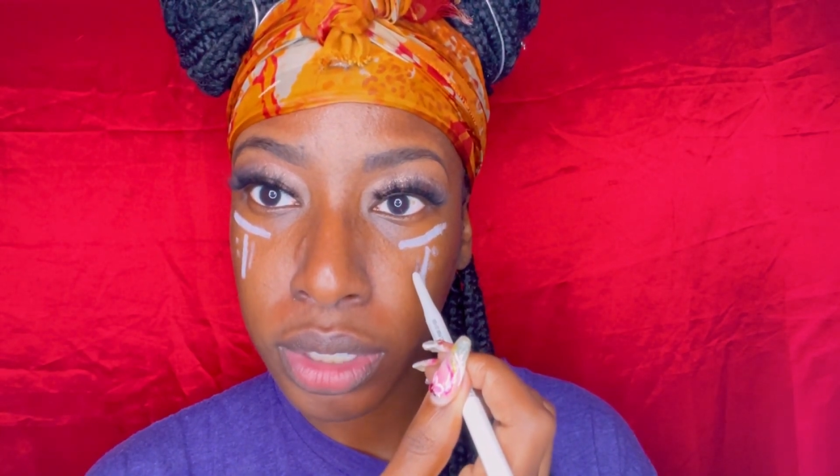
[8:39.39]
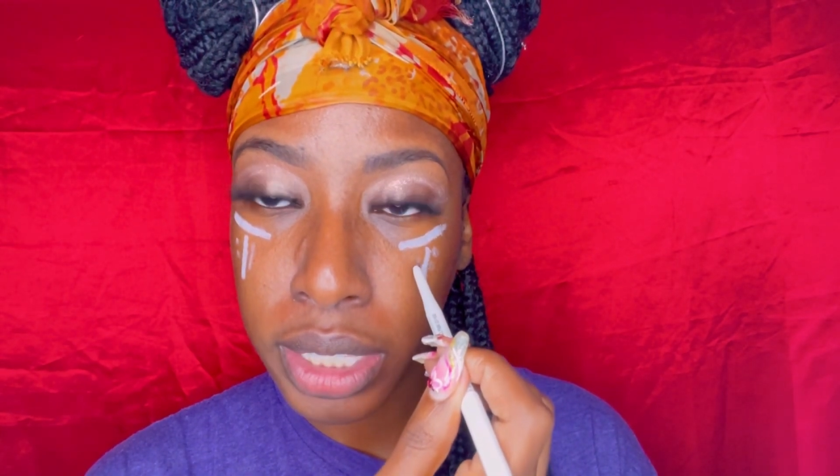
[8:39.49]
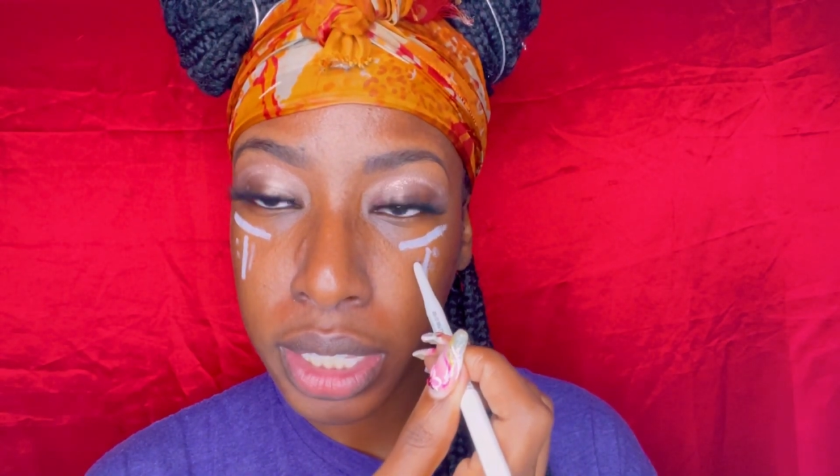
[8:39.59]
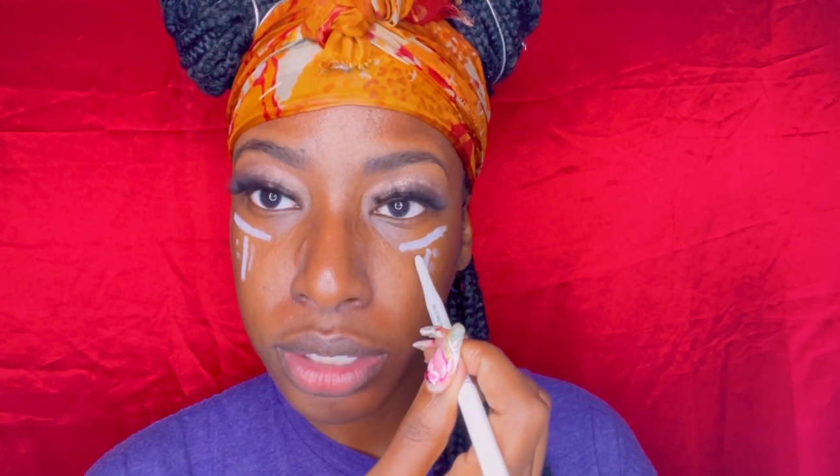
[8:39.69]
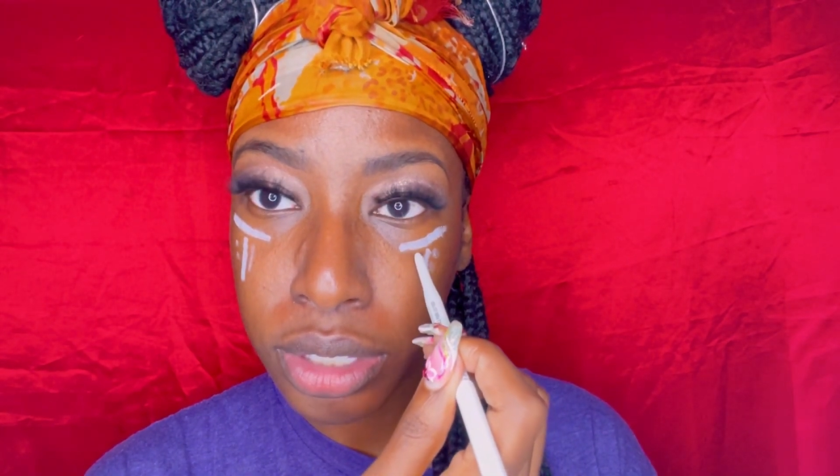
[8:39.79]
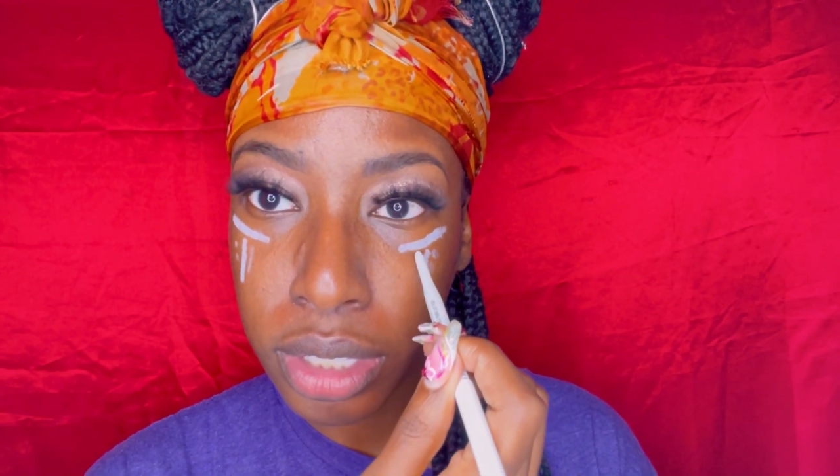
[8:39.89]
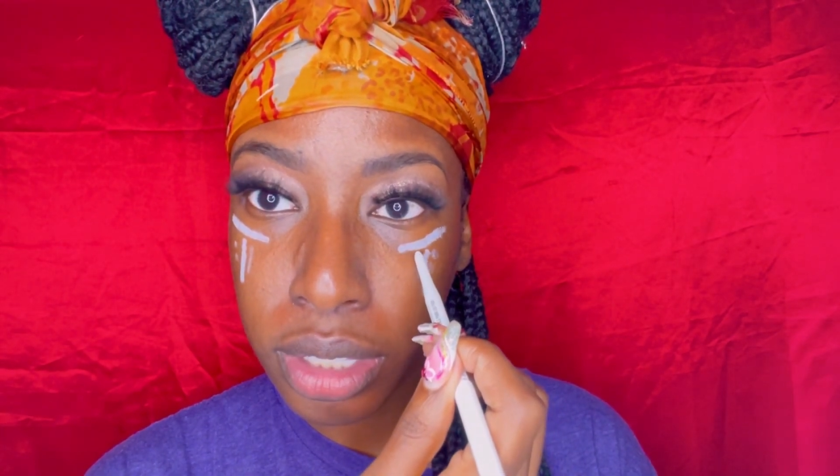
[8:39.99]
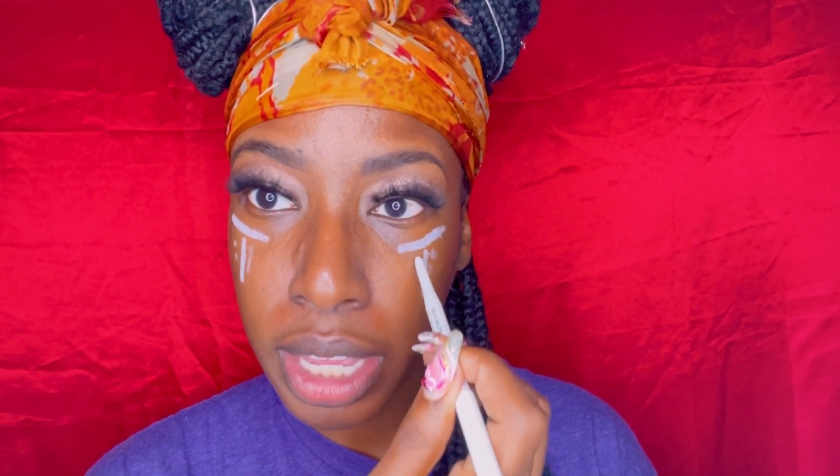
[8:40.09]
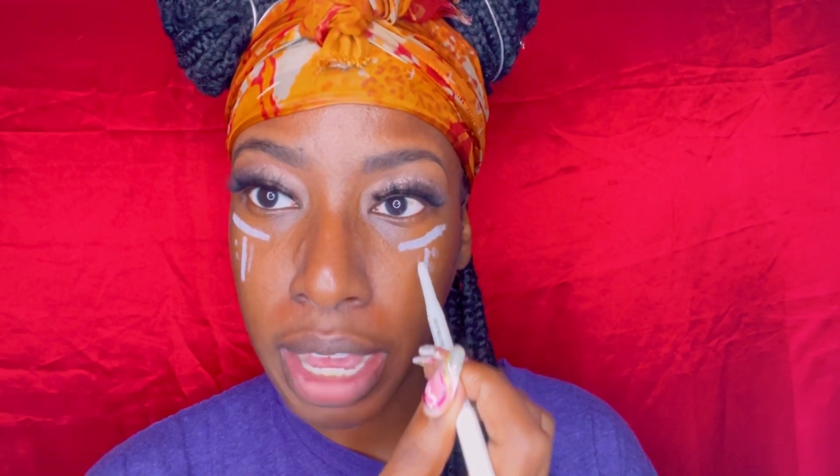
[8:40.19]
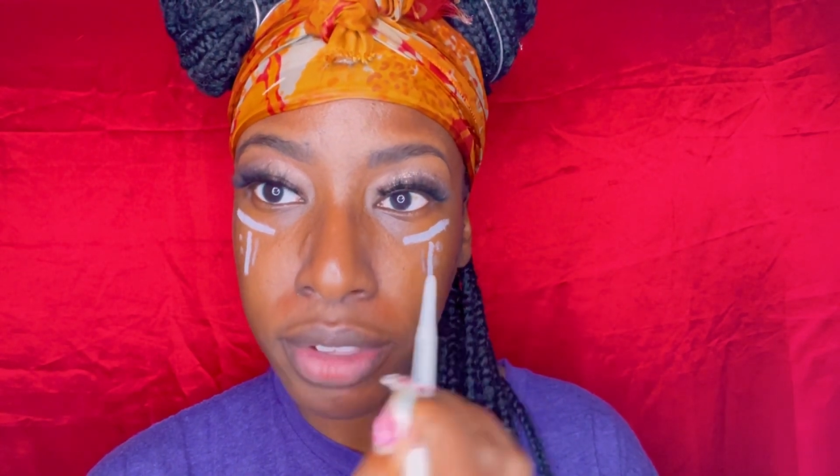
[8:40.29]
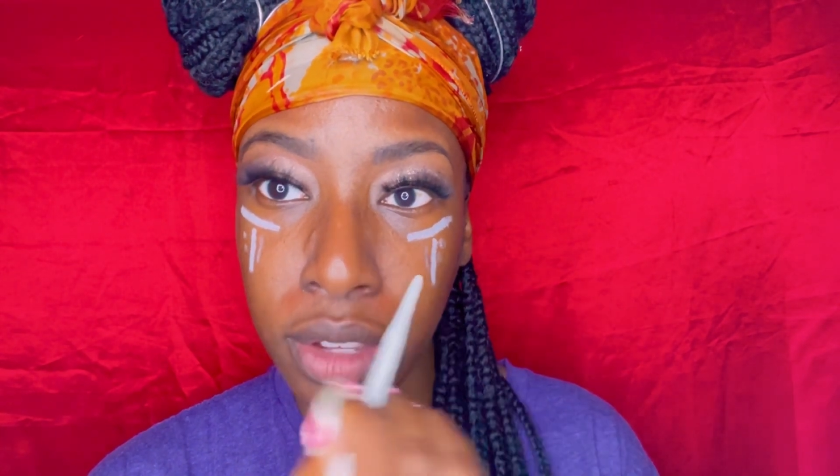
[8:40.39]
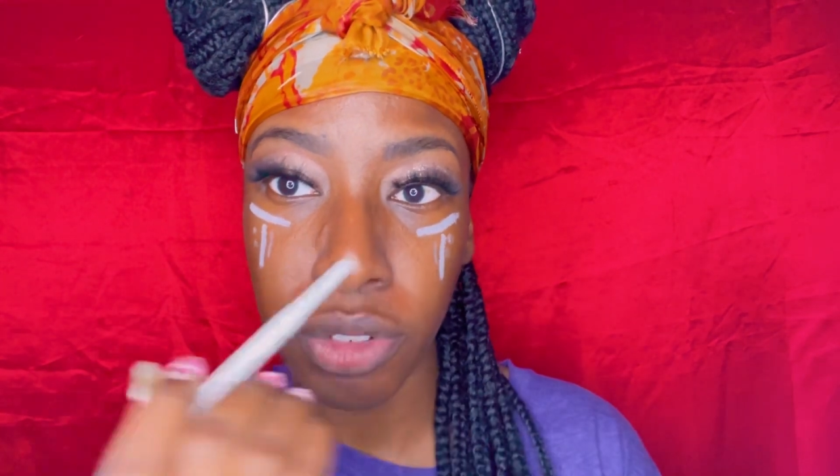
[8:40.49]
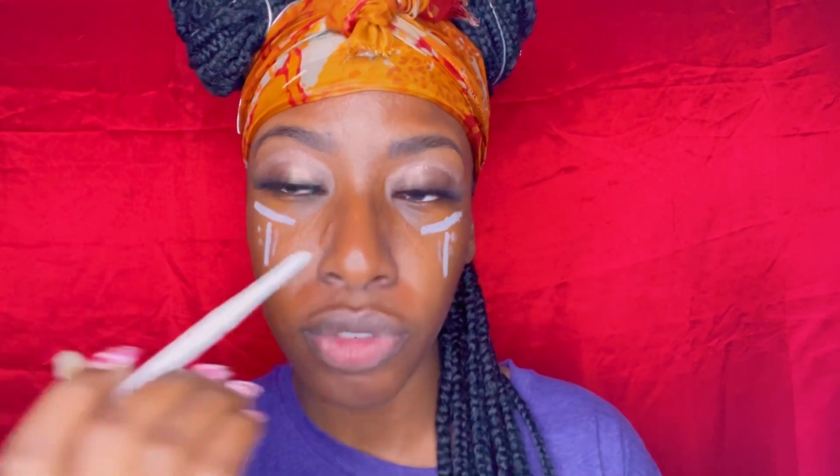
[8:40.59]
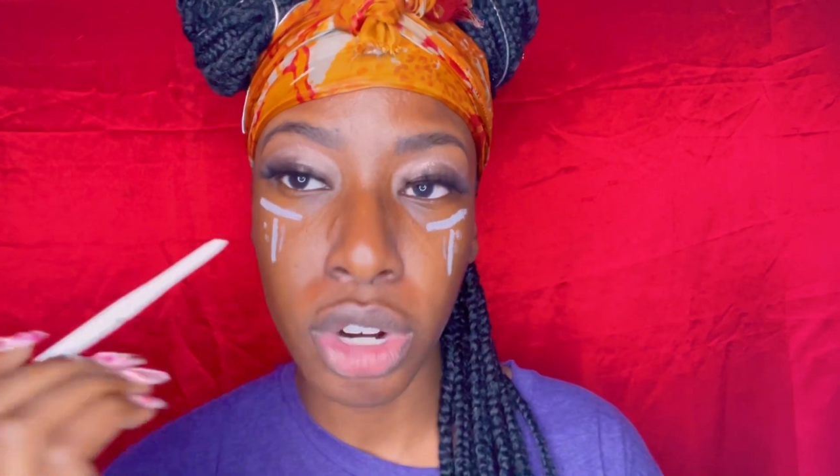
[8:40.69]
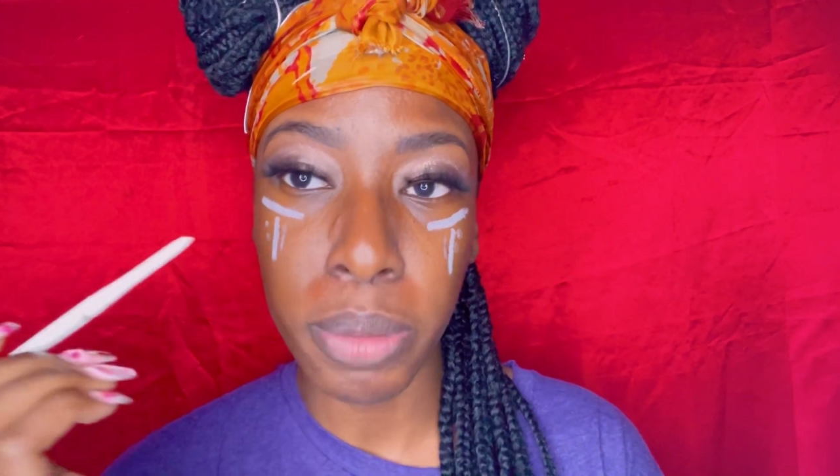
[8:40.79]
like, they just need to have a
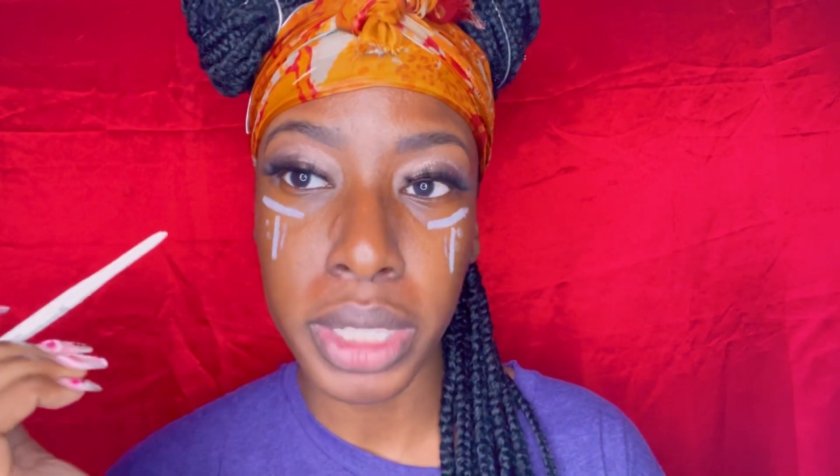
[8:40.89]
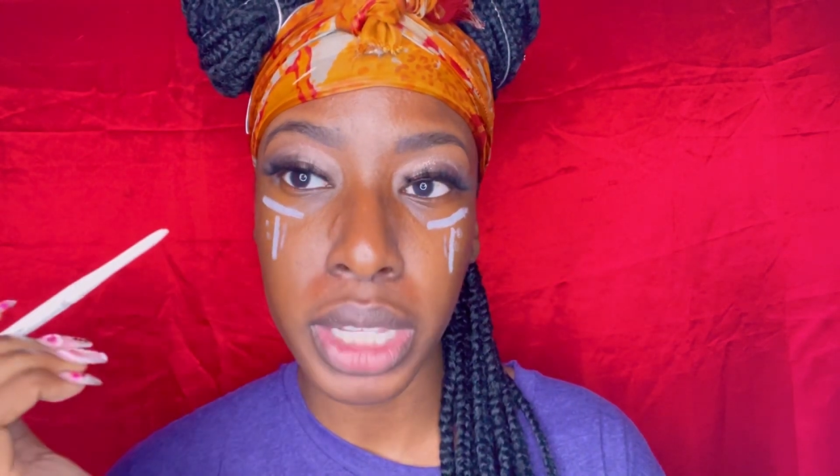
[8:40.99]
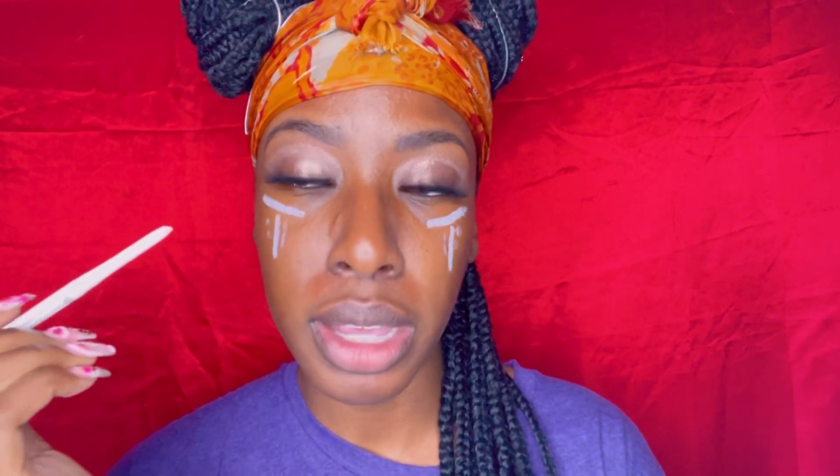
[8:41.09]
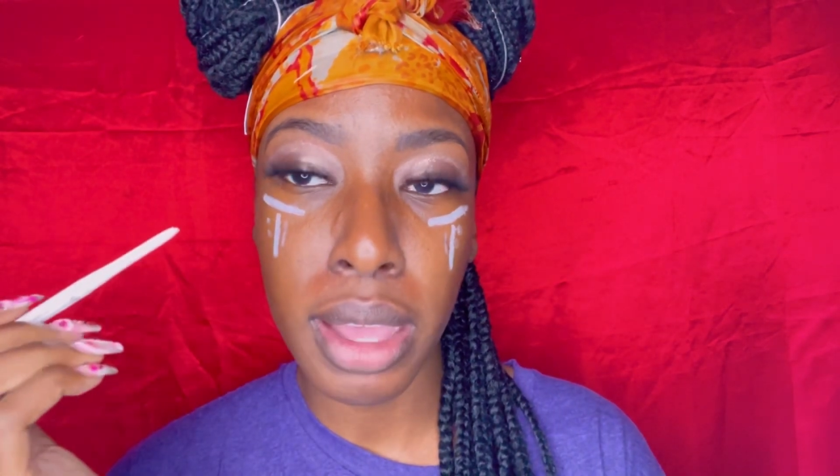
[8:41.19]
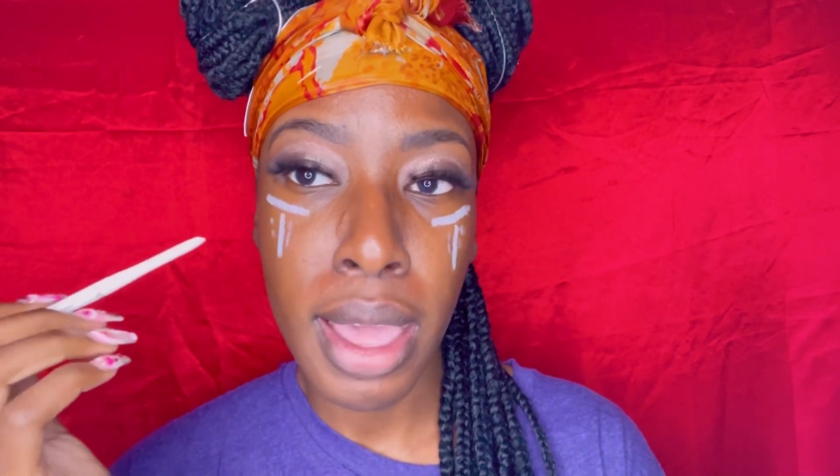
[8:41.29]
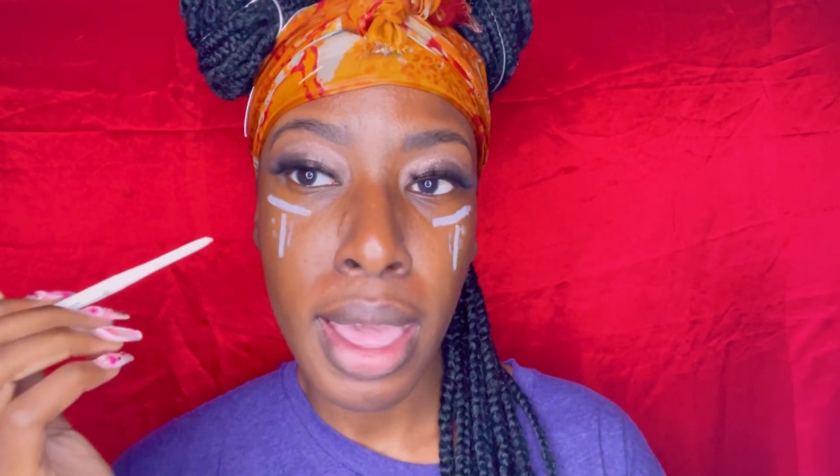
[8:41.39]
different formula.